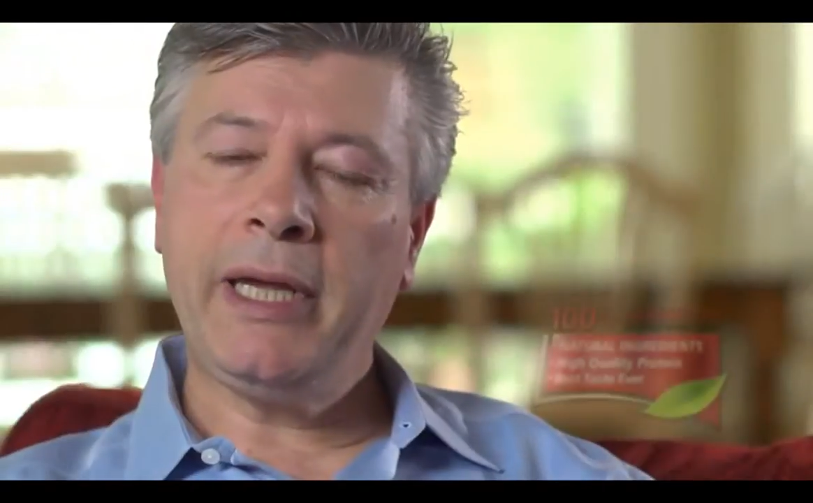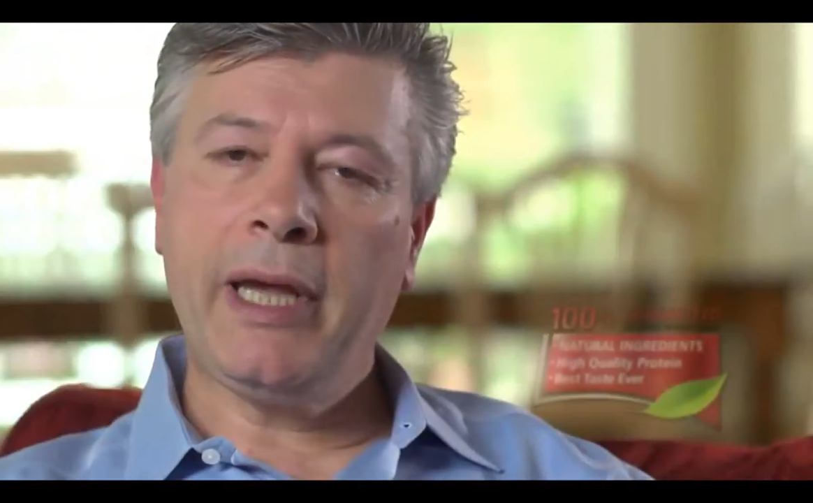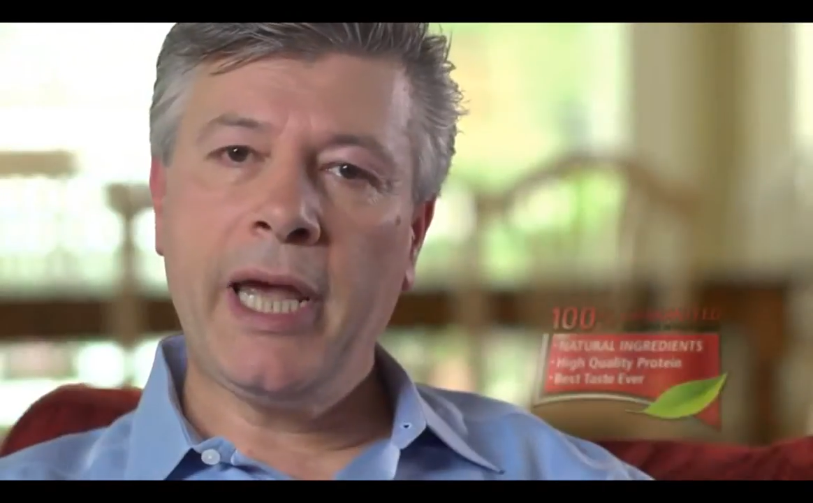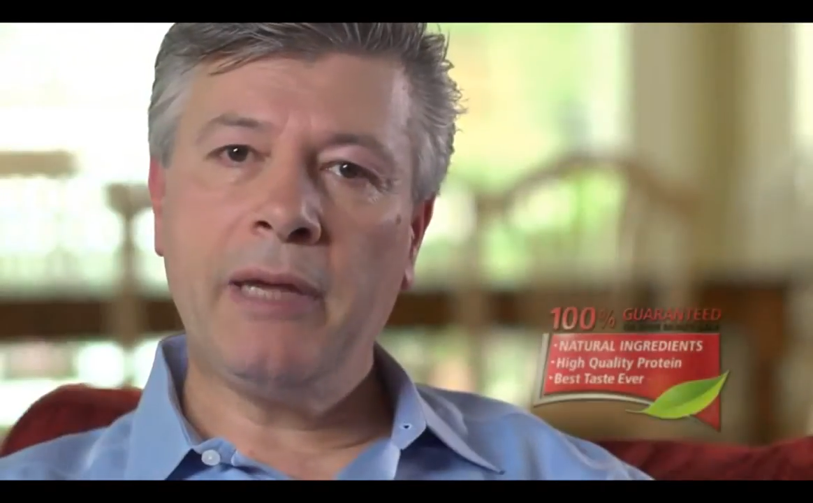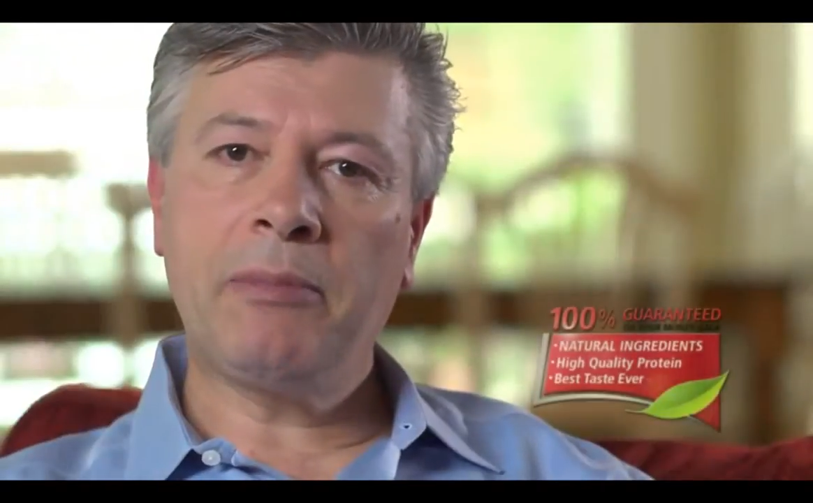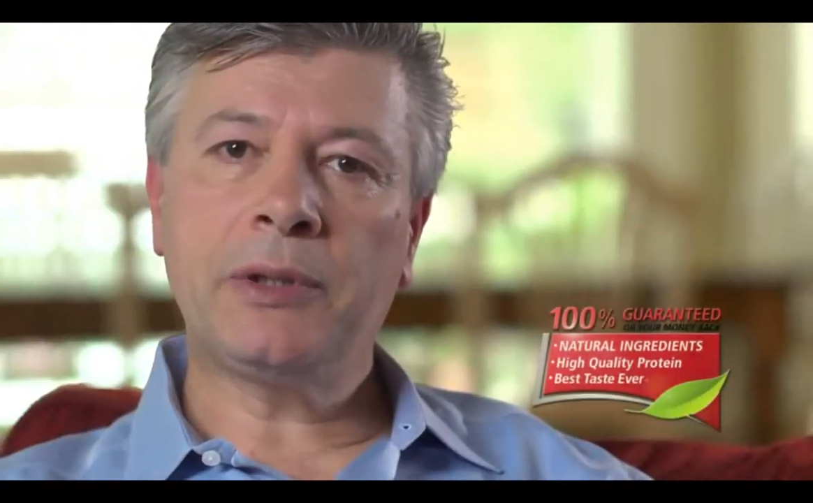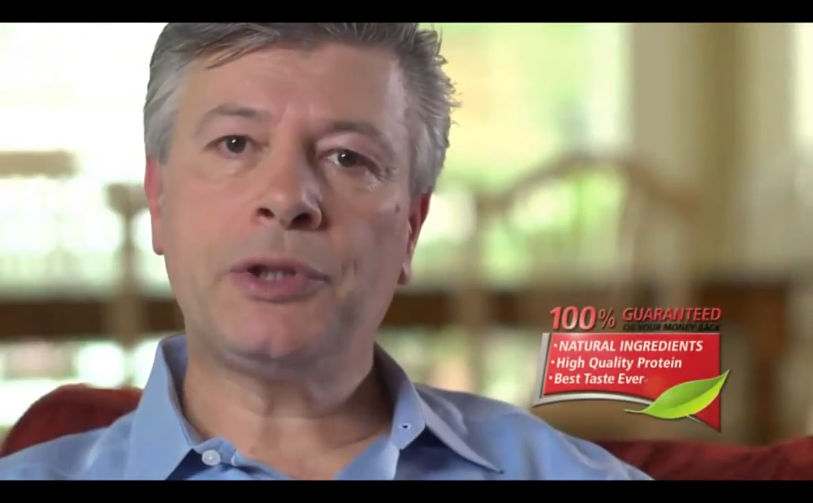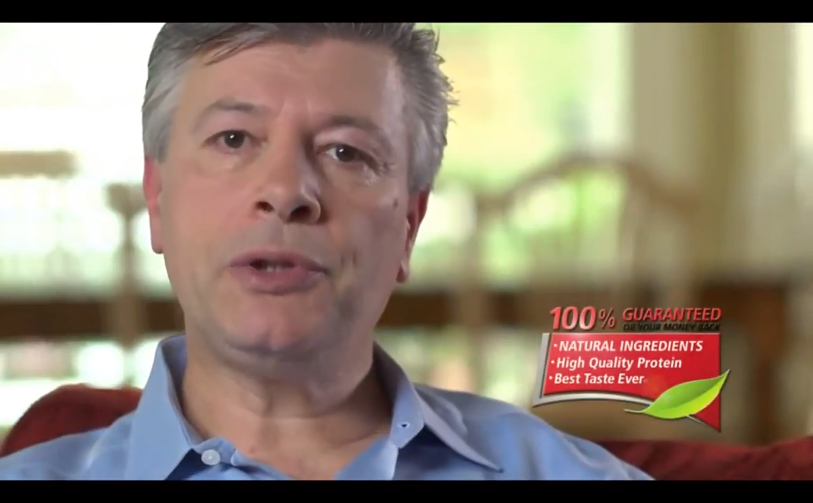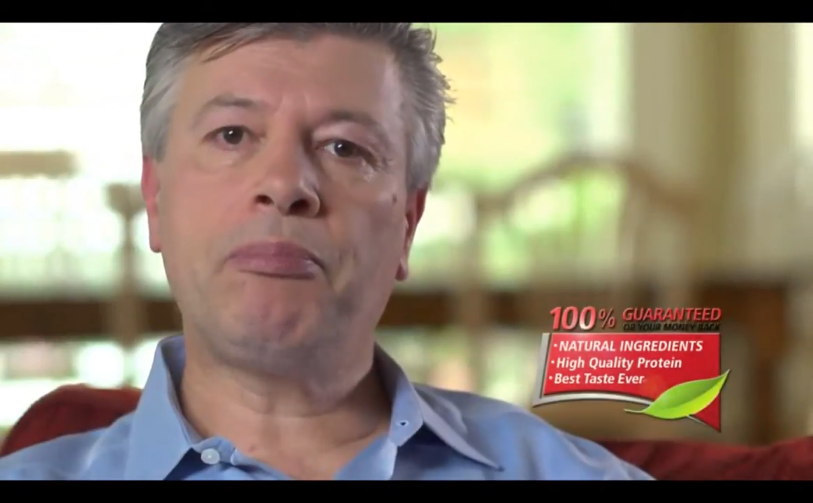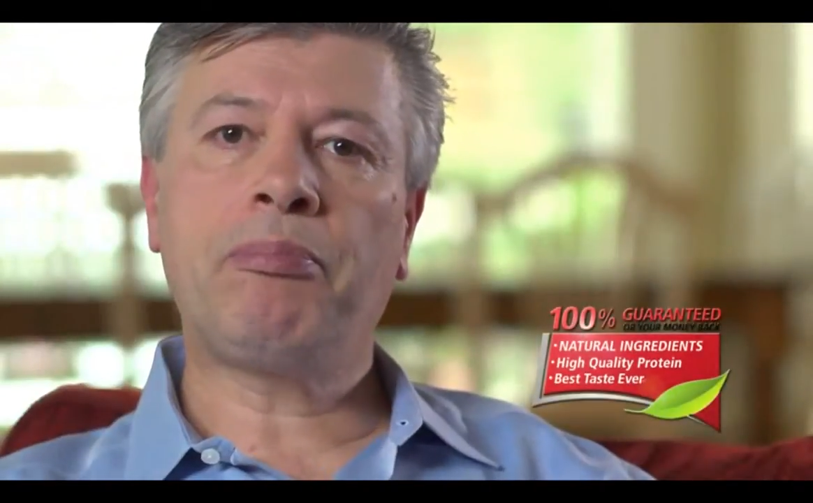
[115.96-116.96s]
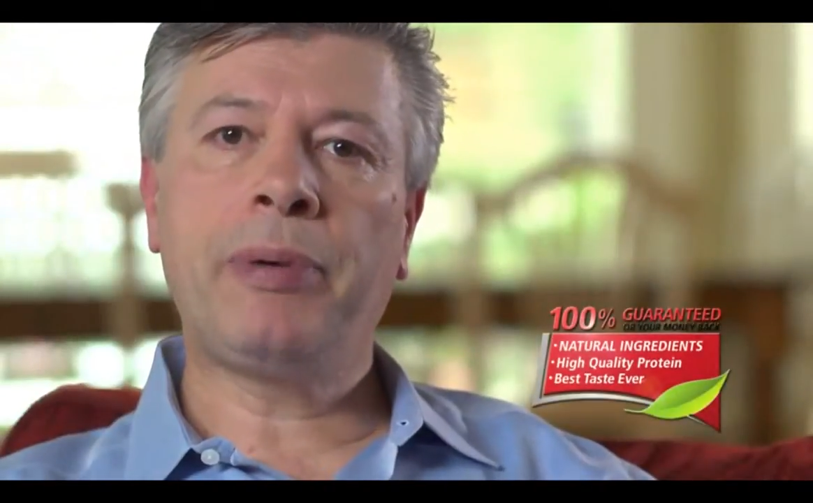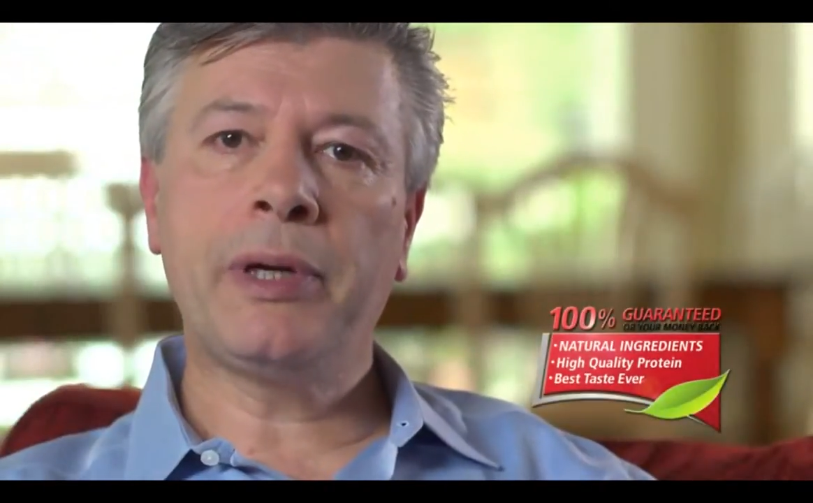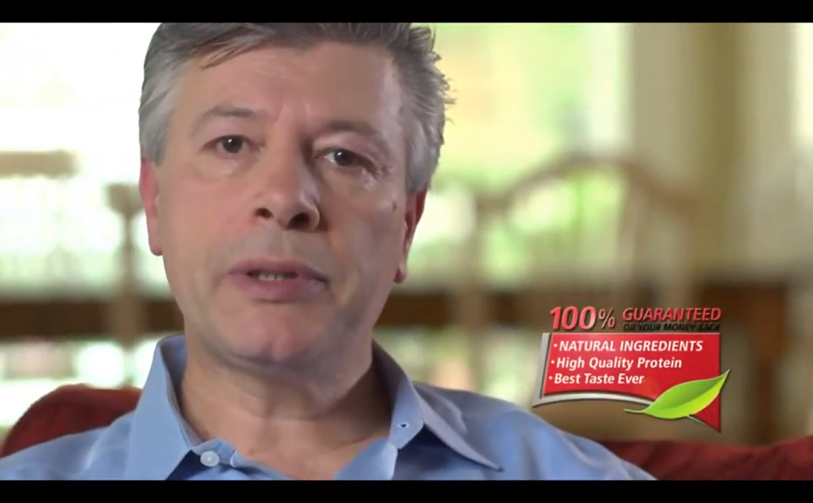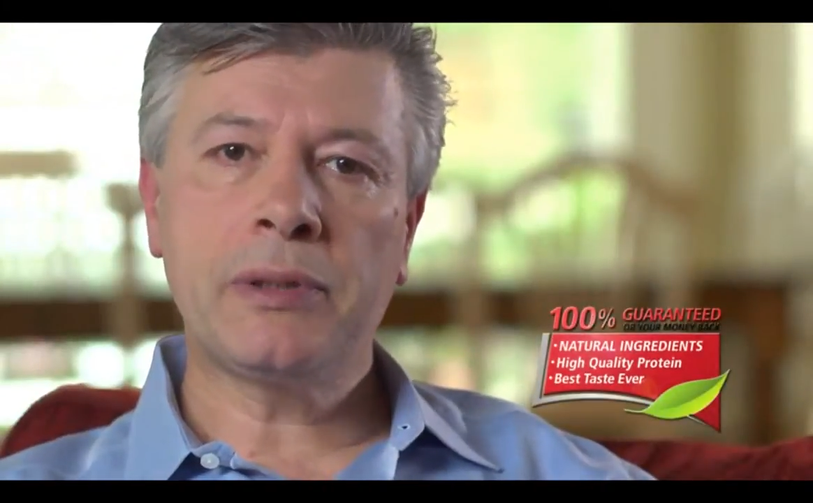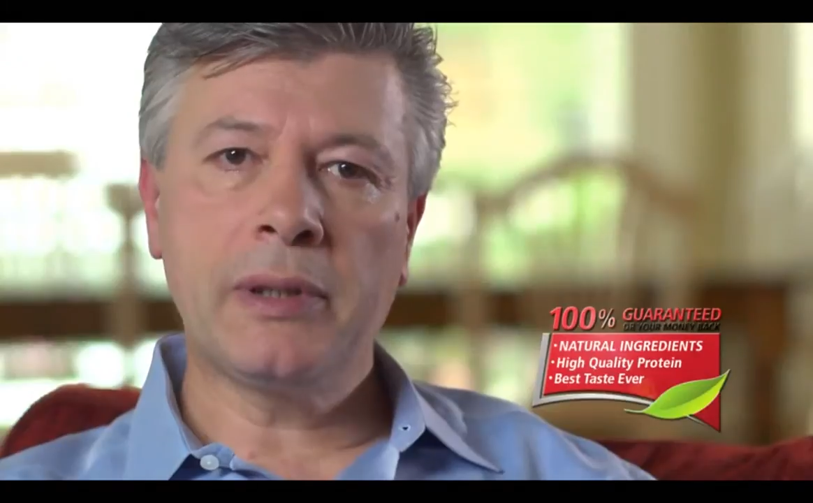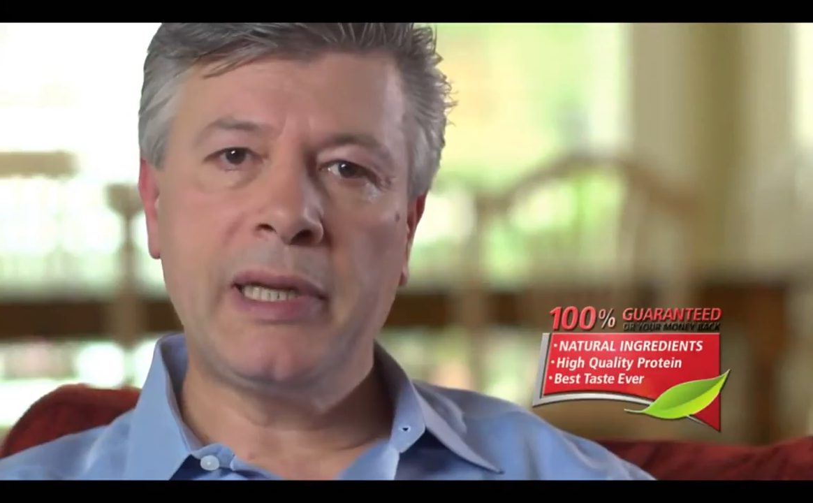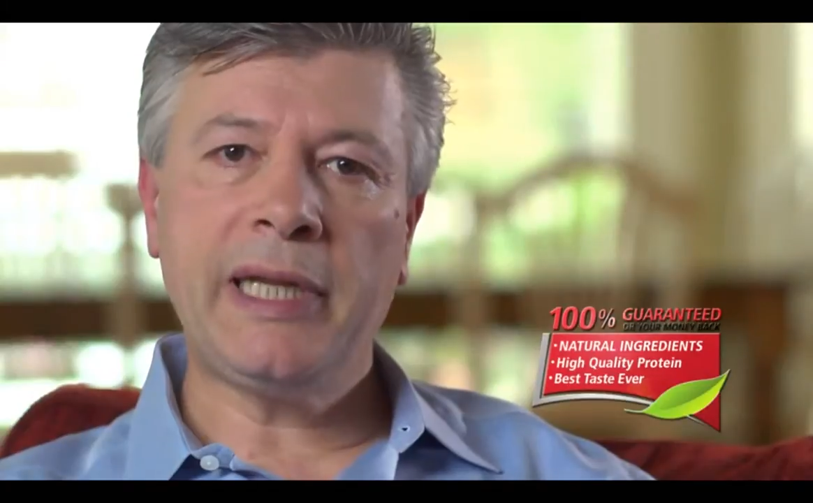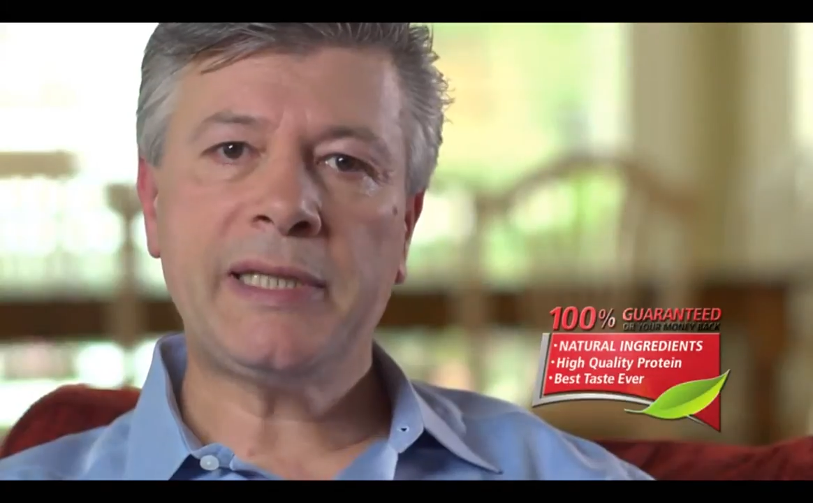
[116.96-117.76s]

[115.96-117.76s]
being able to personally